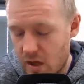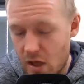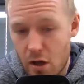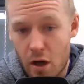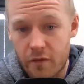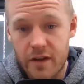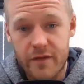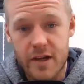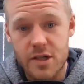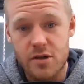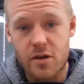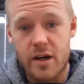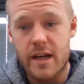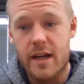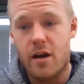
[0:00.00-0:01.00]
Hopefully you've
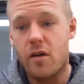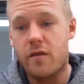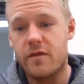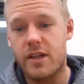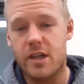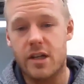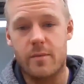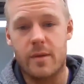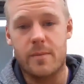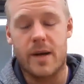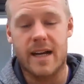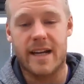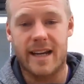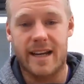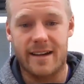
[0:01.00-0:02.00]
enjoyed it. Hopefully you're going to be
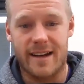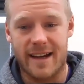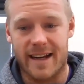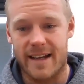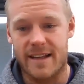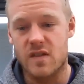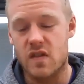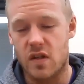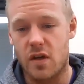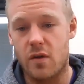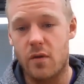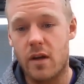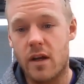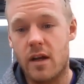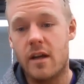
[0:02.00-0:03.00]
back in again
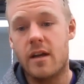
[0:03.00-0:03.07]
soon.